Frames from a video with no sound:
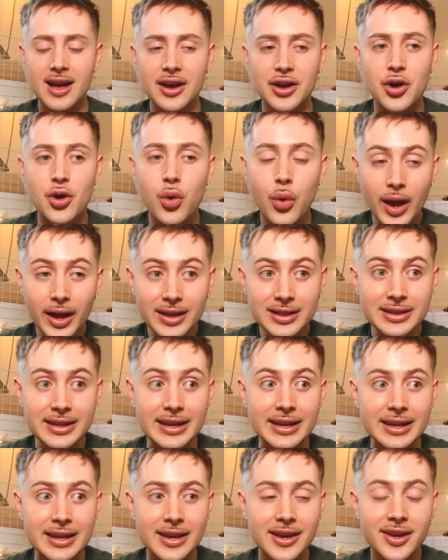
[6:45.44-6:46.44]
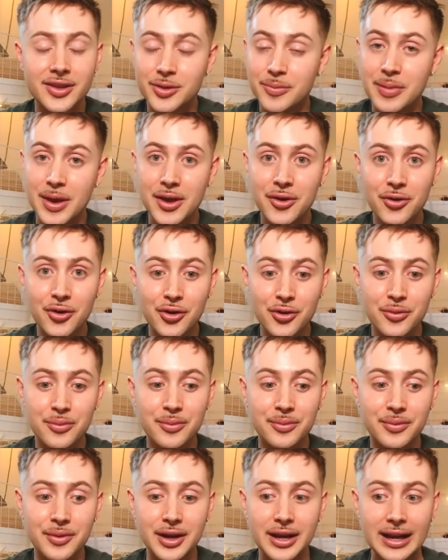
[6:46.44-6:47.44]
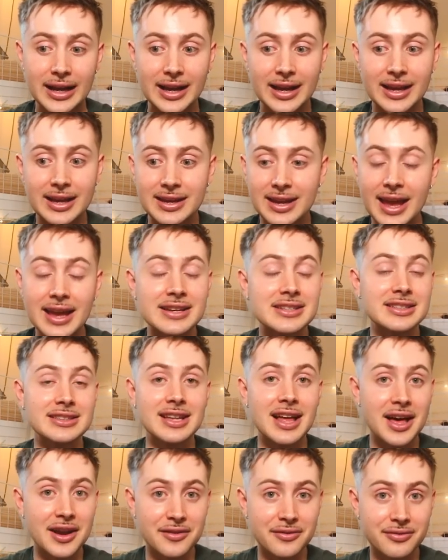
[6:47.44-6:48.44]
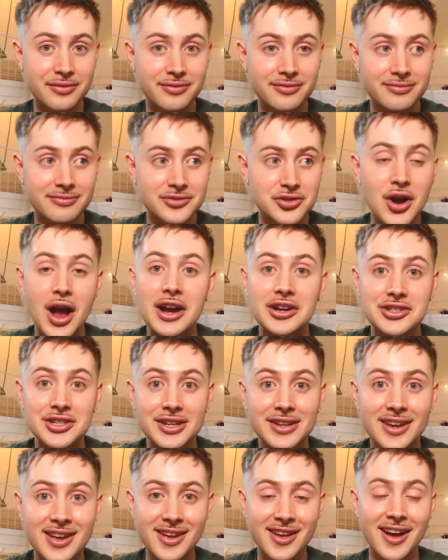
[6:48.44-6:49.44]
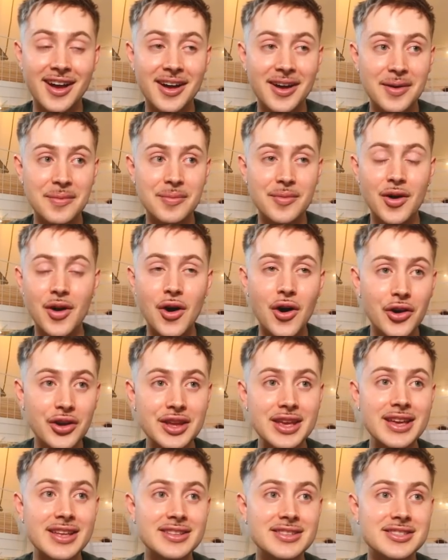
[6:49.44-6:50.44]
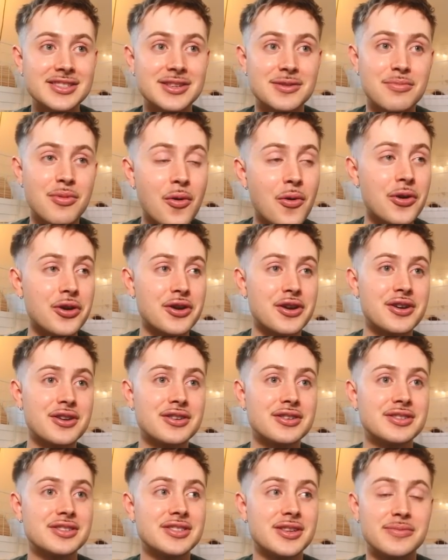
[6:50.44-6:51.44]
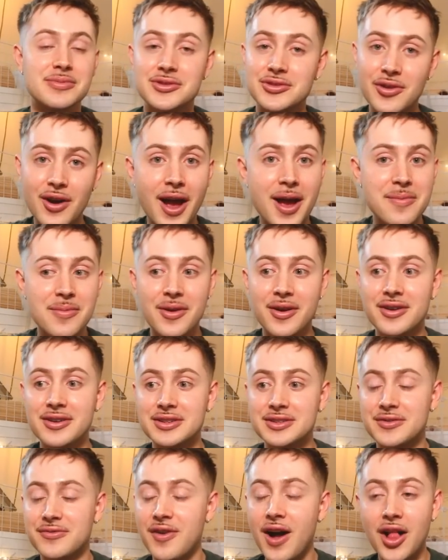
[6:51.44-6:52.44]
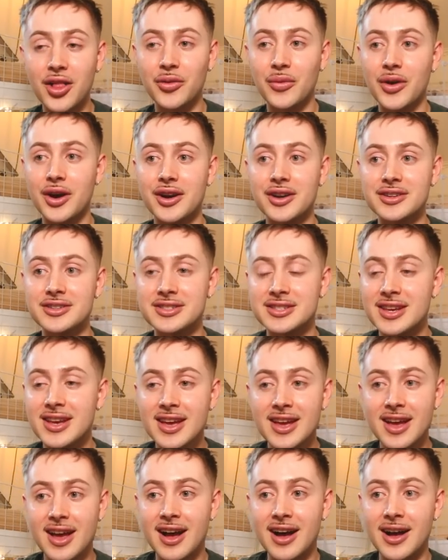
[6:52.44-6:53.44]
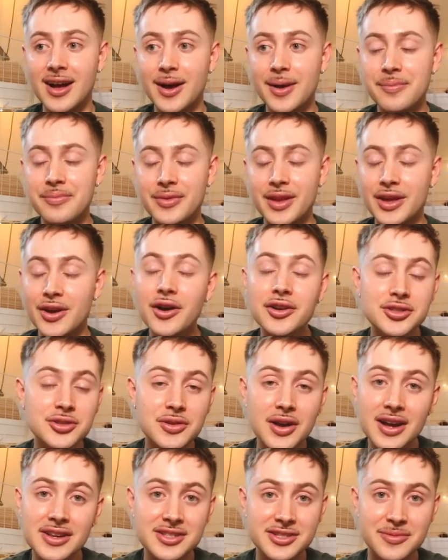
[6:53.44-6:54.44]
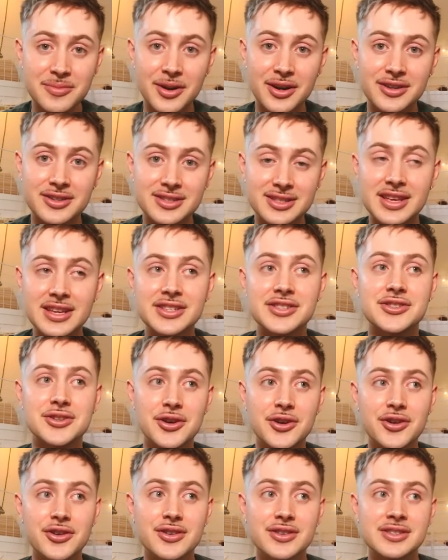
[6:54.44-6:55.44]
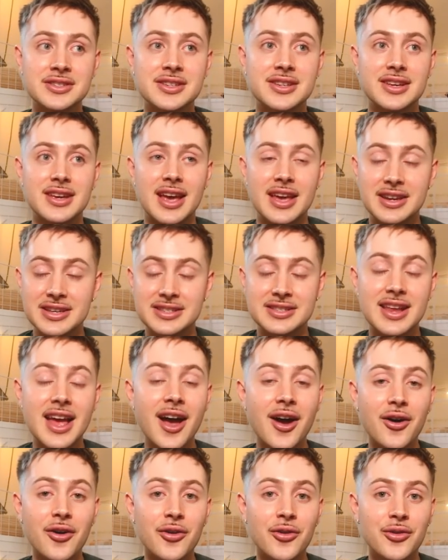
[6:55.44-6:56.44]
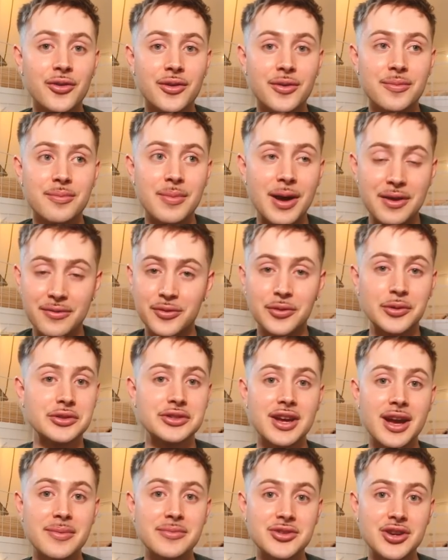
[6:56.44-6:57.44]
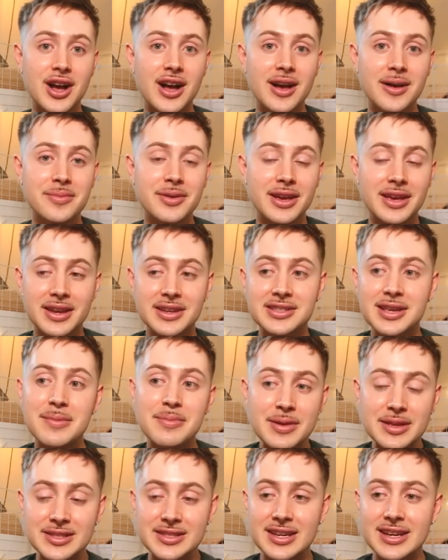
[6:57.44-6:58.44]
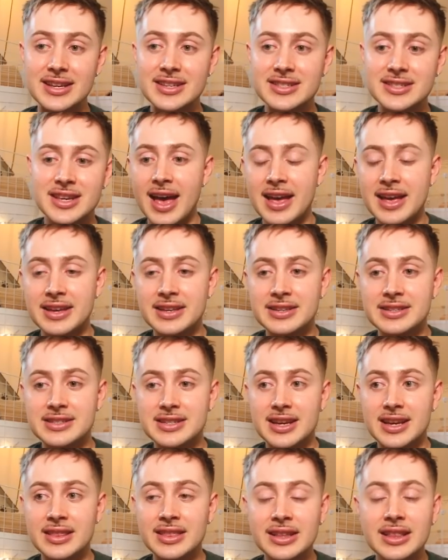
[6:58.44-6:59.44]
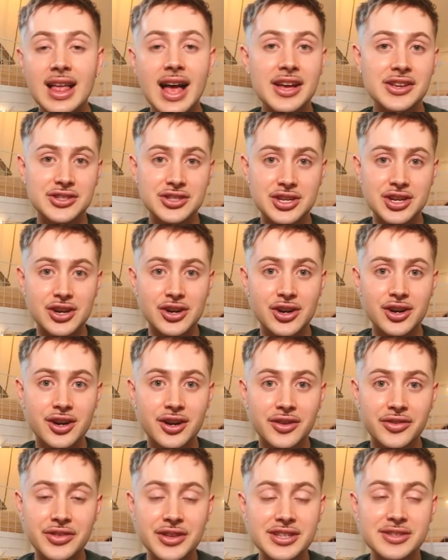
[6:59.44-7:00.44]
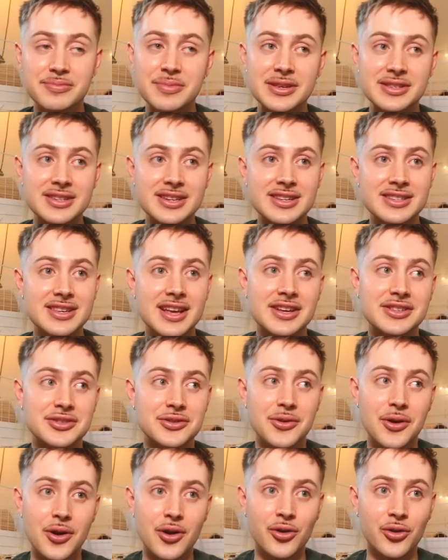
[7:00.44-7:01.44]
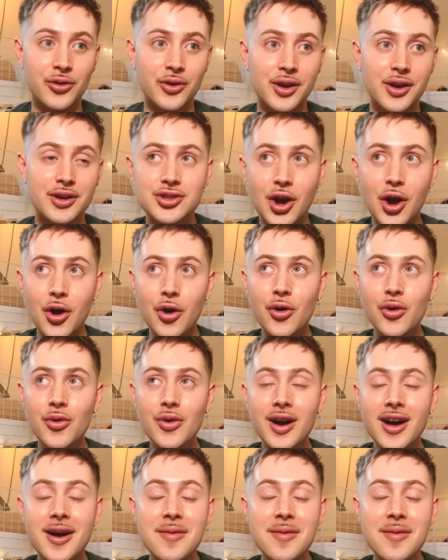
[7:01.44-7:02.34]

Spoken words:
quickly the pig room gained a lot of traction. Audience, supporters, subscribers, followers, and also customers. This turned and is now my full-time job. It is a business. And in the last year, this business has grown so